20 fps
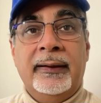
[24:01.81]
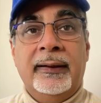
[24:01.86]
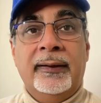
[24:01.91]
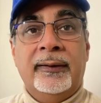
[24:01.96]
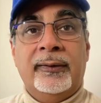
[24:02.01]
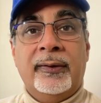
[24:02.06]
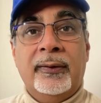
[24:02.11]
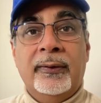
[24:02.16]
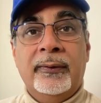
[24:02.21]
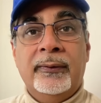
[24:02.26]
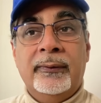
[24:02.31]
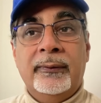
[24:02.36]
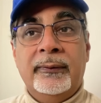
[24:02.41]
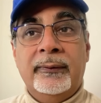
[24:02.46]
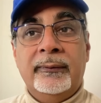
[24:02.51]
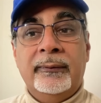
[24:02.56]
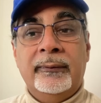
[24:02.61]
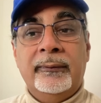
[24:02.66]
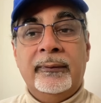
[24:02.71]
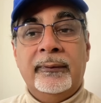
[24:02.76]

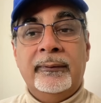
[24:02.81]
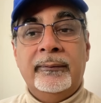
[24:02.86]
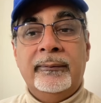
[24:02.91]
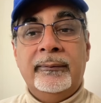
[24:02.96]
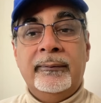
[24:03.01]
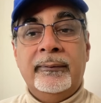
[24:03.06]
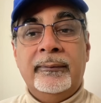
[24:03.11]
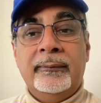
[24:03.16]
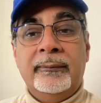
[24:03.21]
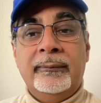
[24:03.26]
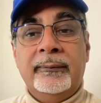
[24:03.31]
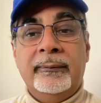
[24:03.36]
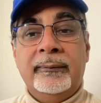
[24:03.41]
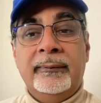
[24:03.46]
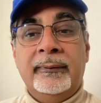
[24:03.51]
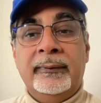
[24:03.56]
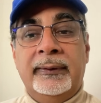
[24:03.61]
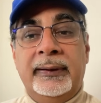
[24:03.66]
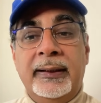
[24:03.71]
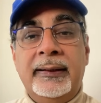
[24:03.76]
So
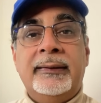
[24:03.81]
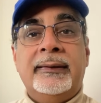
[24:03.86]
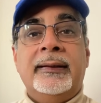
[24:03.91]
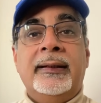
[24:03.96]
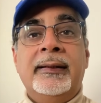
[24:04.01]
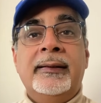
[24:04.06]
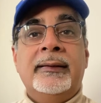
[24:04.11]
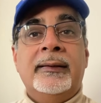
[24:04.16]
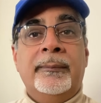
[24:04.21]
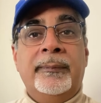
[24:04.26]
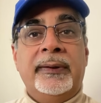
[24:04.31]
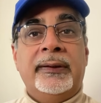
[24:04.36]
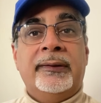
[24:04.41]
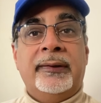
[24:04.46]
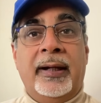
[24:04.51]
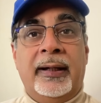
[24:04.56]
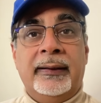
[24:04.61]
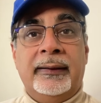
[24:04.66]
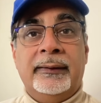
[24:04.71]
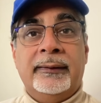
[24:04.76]
this is the big
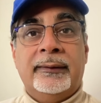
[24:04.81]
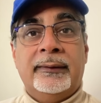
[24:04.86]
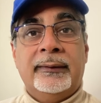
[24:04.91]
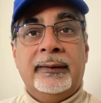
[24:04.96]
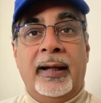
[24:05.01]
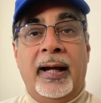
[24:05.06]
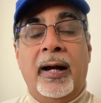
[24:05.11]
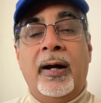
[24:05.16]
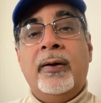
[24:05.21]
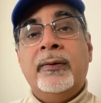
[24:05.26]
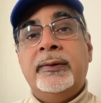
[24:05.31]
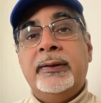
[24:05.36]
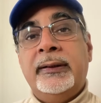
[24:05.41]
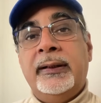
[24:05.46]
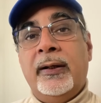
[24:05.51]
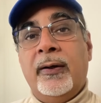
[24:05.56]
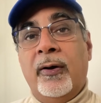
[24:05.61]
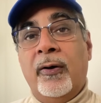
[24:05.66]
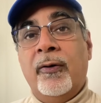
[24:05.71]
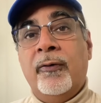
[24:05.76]
challenge, how to
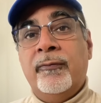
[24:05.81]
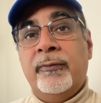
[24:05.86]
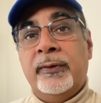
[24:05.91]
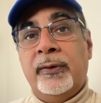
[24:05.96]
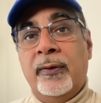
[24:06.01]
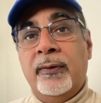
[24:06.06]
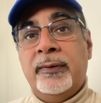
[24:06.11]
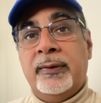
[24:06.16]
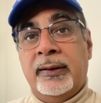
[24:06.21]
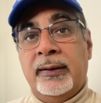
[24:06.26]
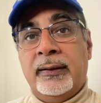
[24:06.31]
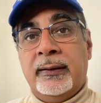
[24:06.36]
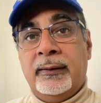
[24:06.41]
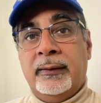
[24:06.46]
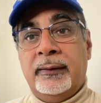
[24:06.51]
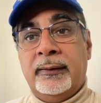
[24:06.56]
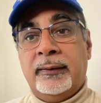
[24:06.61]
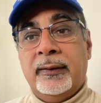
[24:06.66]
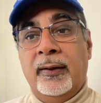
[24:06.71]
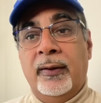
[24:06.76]
get over those
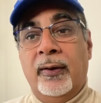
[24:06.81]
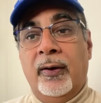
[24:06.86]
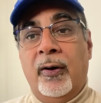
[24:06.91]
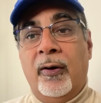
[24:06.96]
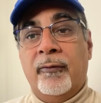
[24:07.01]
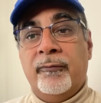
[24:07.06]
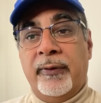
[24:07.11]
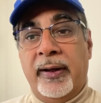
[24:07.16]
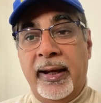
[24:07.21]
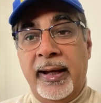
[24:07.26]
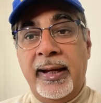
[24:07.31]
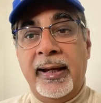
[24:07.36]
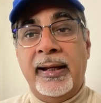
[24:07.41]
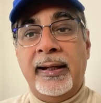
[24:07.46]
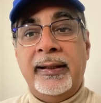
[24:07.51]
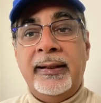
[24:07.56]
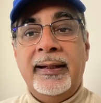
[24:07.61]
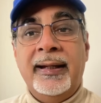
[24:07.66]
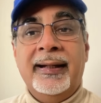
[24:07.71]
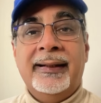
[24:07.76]
hurdles of
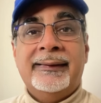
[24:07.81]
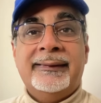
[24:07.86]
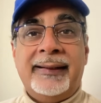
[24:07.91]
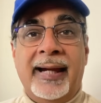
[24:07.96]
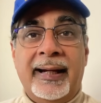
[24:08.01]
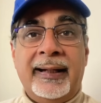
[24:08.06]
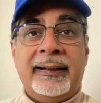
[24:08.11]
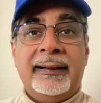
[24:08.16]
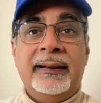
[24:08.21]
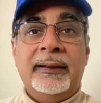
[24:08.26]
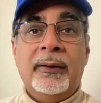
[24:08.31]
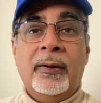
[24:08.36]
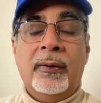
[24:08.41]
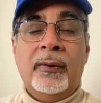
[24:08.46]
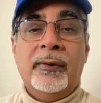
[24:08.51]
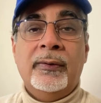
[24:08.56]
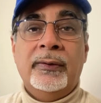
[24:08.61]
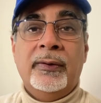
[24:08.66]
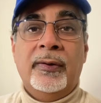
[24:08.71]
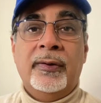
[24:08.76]
A, tackling
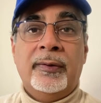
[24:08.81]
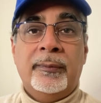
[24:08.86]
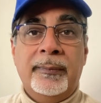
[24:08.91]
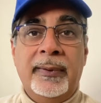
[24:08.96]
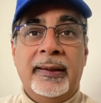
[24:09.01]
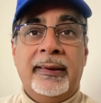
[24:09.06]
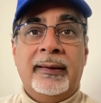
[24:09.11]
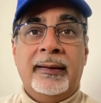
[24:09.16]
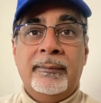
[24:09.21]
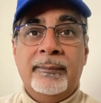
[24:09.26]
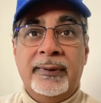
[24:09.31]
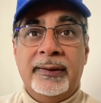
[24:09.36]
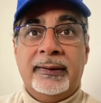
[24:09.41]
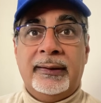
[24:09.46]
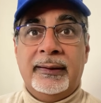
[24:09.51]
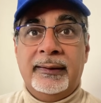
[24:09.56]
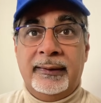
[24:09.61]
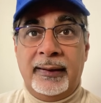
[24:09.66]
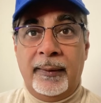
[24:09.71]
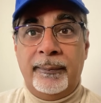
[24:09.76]
all those myths and
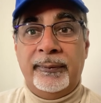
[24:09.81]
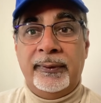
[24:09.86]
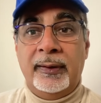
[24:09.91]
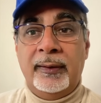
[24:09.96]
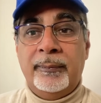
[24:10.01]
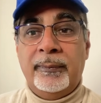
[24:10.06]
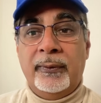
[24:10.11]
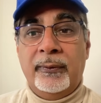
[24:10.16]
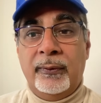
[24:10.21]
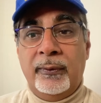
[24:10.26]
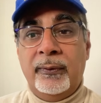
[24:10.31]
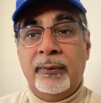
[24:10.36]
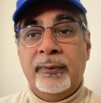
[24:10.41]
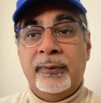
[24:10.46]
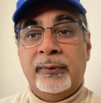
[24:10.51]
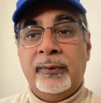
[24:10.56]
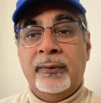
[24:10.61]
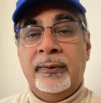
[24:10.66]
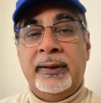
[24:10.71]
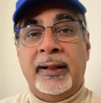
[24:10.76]
misconceptions, but
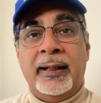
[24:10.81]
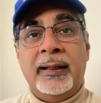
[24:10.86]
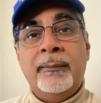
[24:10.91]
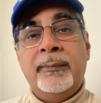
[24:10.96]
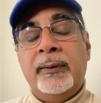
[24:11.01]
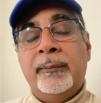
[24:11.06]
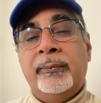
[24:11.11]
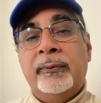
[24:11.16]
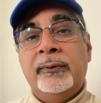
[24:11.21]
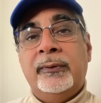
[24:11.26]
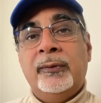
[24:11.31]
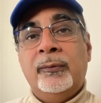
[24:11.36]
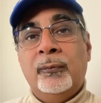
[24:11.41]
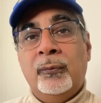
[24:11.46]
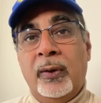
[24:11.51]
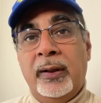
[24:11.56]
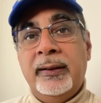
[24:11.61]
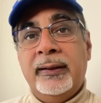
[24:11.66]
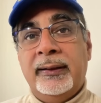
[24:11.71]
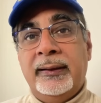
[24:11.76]
also getting people to
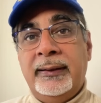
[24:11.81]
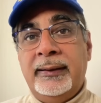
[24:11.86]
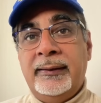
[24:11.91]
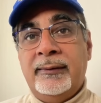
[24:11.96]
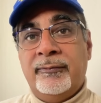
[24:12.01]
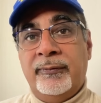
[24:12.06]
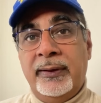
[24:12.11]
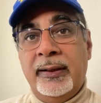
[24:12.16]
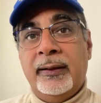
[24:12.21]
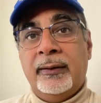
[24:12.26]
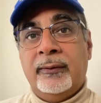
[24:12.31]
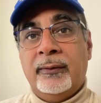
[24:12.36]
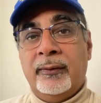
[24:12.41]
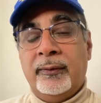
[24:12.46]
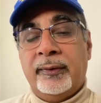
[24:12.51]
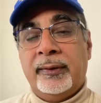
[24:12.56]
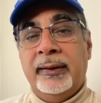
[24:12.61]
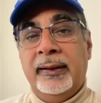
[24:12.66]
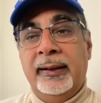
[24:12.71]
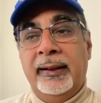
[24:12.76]
want these
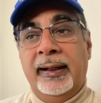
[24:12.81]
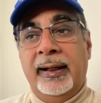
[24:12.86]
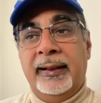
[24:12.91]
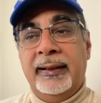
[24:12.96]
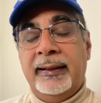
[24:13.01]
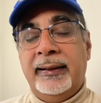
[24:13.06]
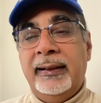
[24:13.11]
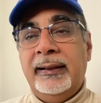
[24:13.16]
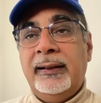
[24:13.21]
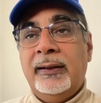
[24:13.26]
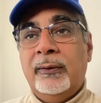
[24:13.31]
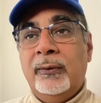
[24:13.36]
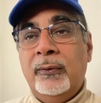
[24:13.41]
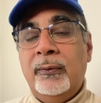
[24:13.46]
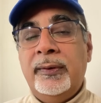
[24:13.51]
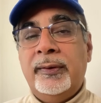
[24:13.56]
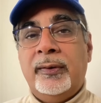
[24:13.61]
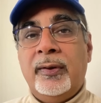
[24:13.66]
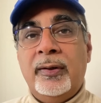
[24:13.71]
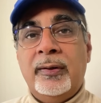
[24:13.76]
vehicles. And I think it
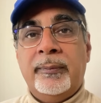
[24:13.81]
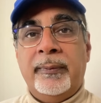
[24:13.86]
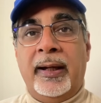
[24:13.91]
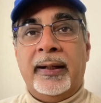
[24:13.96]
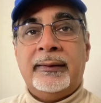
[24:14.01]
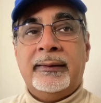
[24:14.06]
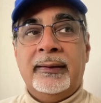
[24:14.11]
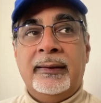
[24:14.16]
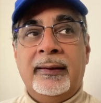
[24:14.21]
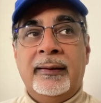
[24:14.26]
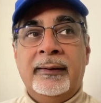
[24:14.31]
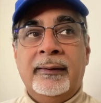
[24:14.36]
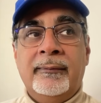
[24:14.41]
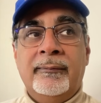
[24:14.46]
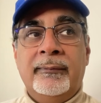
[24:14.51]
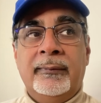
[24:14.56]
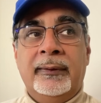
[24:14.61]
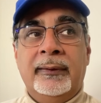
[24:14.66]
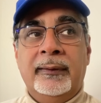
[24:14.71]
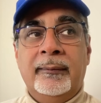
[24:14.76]
always goes back
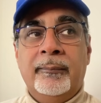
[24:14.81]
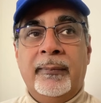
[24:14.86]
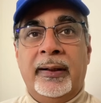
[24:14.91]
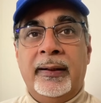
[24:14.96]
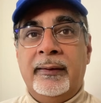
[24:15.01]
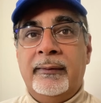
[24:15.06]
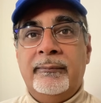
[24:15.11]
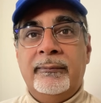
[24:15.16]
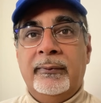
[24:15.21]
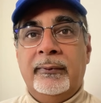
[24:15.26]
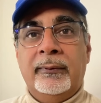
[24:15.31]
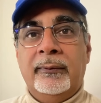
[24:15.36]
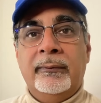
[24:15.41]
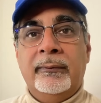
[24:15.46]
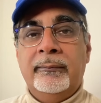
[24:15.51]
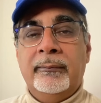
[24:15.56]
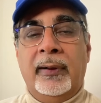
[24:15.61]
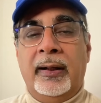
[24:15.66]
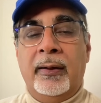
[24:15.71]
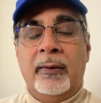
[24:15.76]
to I
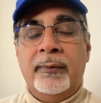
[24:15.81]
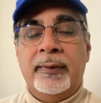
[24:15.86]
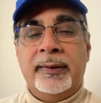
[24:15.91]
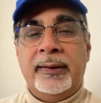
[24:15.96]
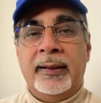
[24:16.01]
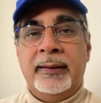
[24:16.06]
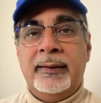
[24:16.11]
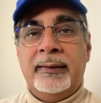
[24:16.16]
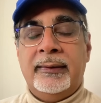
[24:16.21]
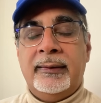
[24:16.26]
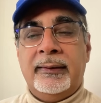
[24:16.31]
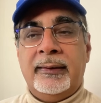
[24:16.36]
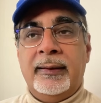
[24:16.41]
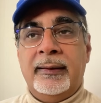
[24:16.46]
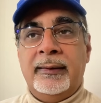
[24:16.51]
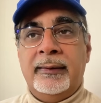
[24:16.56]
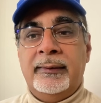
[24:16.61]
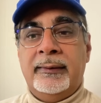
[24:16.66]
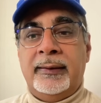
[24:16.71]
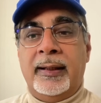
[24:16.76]
always say this,
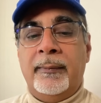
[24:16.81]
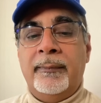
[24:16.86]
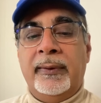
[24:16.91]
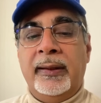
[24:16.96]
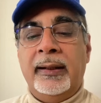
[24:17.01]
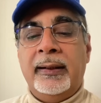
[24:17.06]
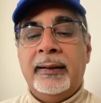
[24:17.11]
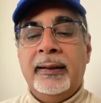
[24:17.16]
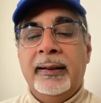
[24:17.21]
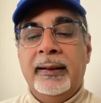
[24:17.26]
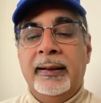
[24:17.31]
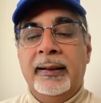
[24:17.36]
the same thing.